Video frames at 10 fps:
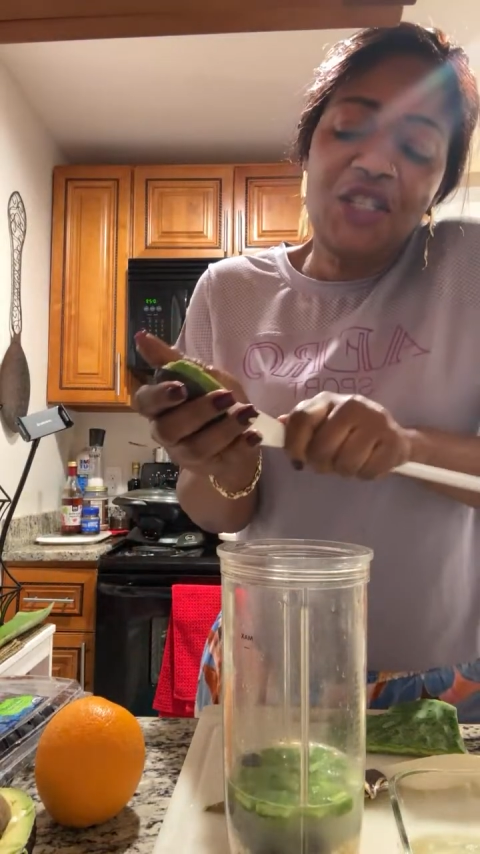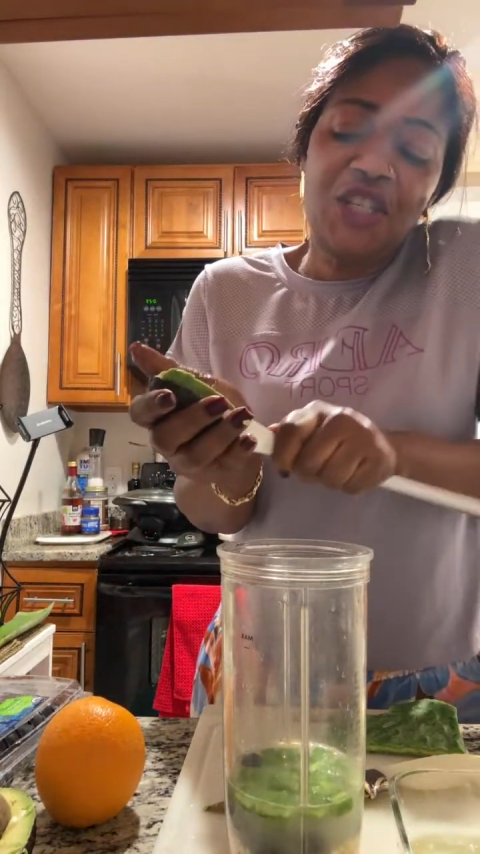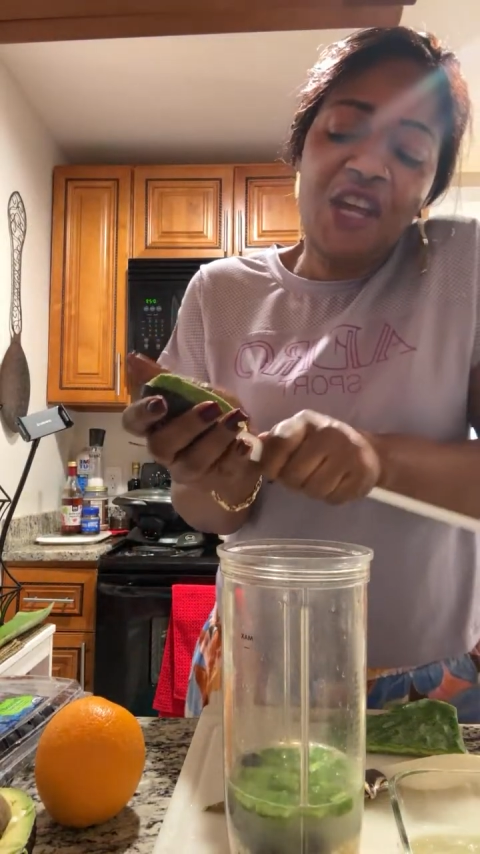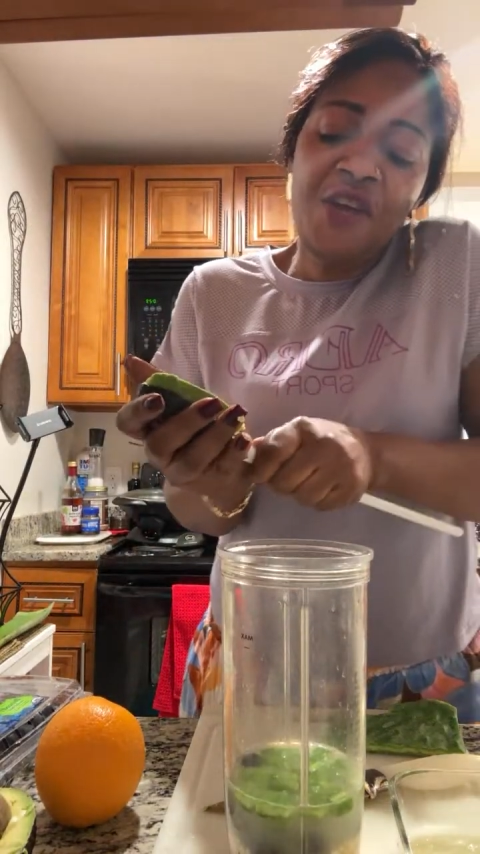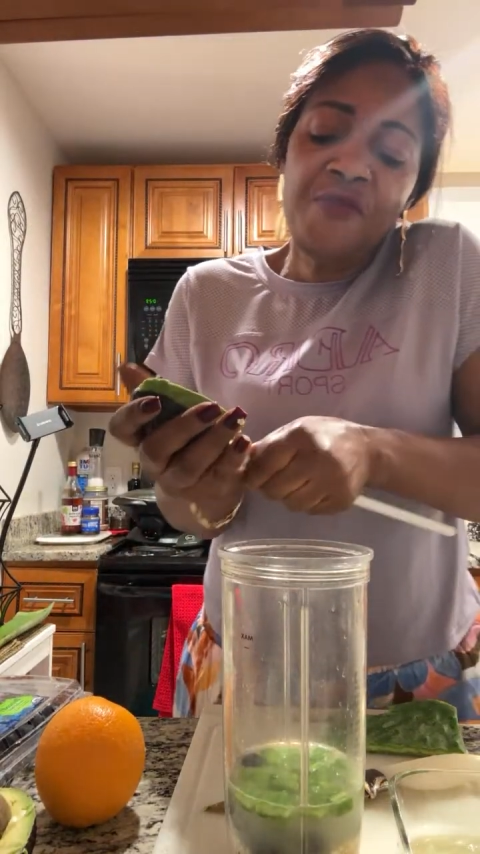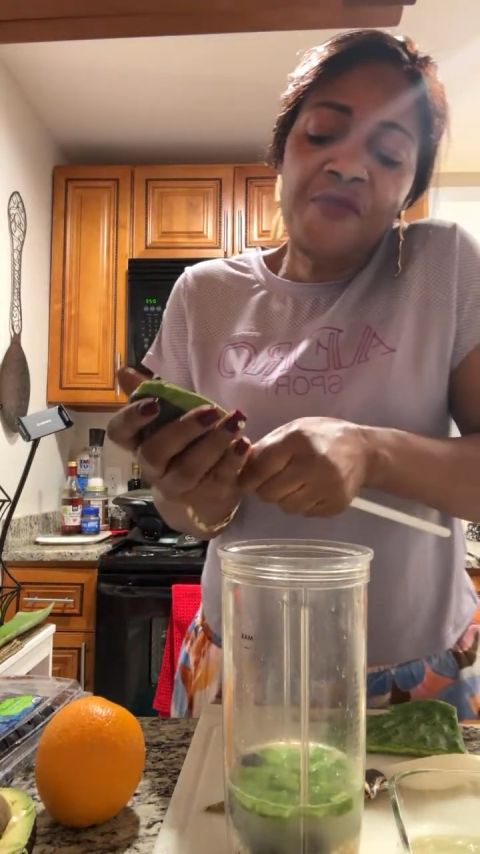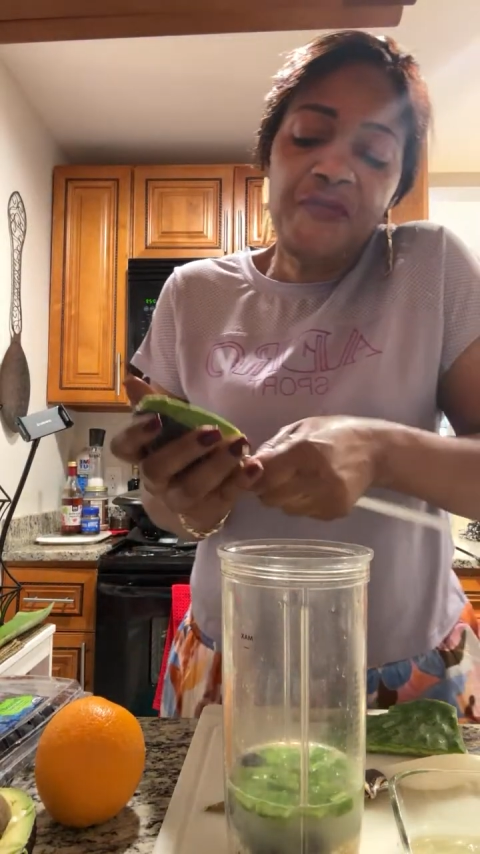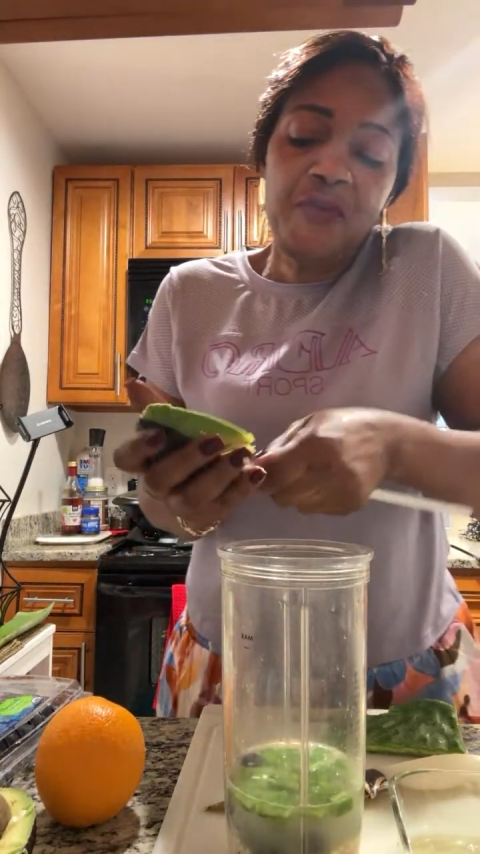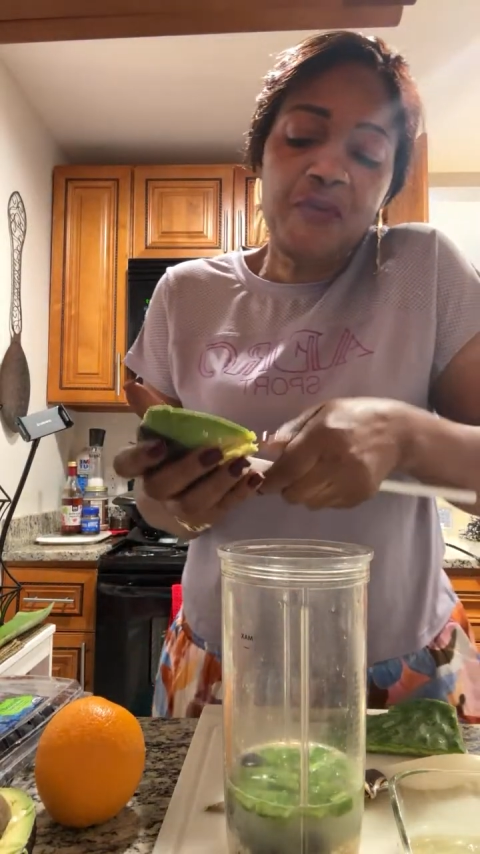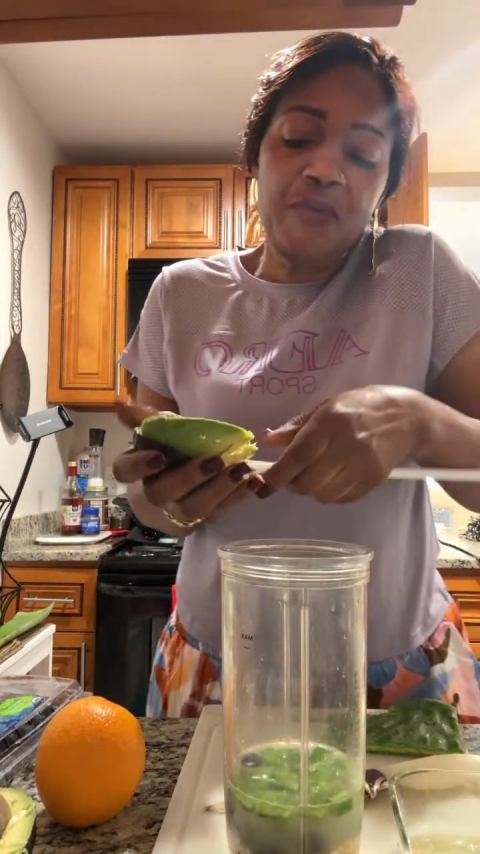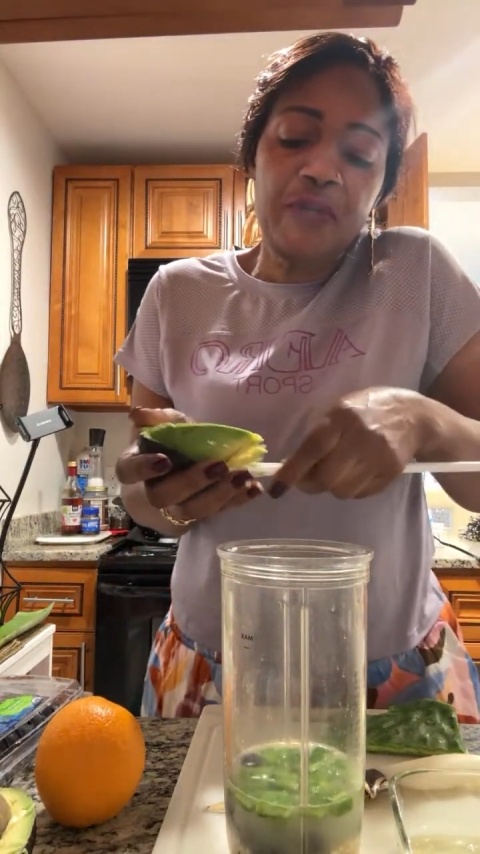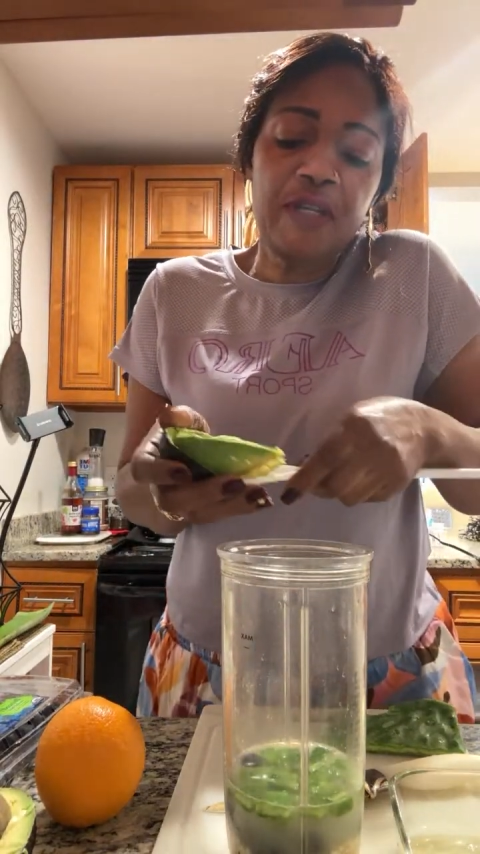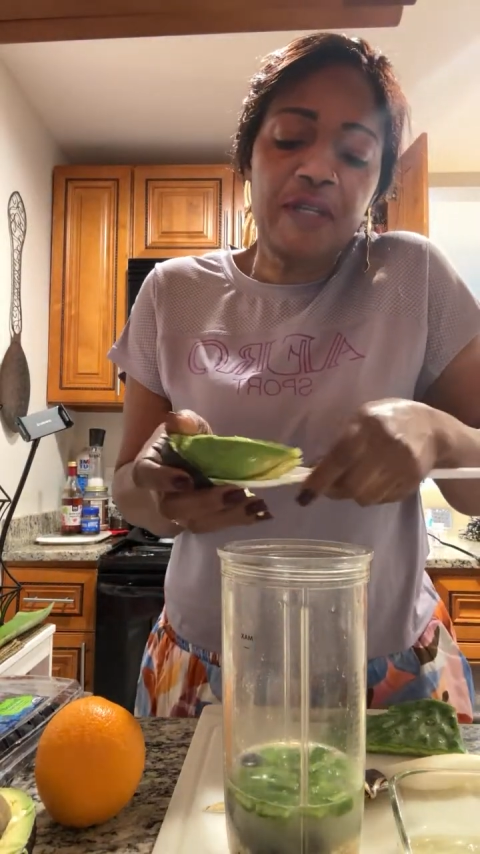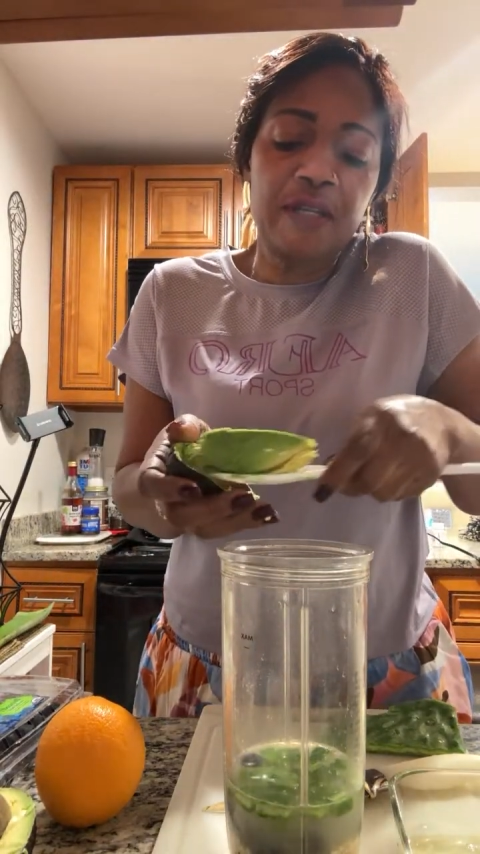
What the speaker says: Junk food